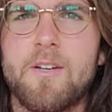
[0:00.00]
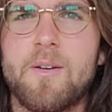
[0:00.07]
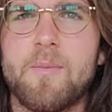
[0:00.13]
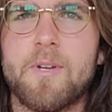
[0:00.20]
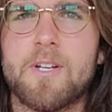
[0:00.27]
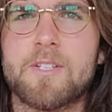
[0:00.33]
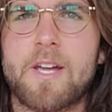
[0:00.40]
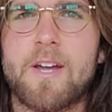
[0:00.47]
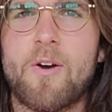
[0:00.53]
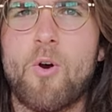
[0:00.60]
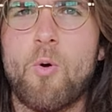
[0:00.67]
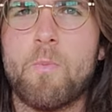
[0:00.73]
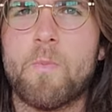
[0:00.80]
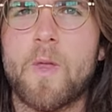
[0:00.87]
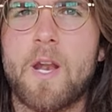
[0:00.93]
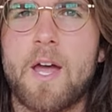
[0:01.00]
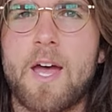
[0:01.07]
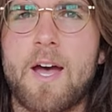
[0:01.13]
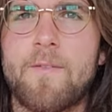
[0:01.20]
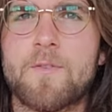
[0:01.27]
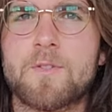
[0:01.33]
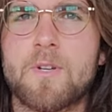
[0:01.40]
because I hope that I
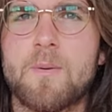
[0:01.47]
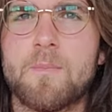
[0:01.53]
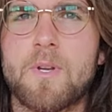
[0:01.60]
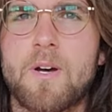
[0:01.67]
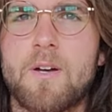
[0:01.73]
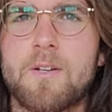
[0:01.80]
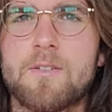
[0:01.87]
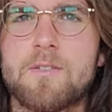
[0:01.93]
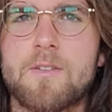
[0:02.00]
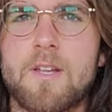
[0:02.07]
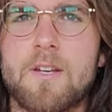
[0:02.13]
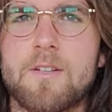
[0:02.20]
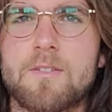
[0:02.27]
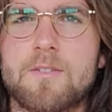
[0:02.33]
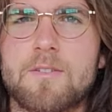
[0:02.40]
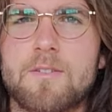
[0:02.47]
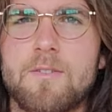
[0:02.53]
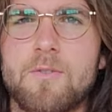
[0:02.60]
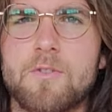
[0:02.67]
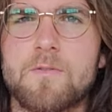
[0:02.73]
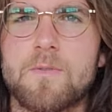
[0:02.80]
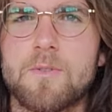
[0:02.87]
have some knowledge that is
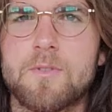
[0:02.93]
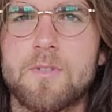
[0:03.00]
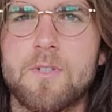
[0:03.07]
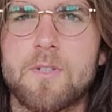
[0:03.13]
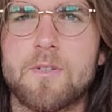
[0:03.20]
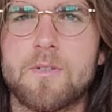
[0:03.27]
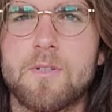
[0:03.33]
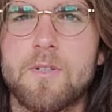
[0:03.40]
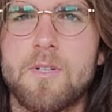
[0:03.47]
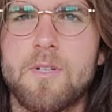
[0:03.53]
useful to you.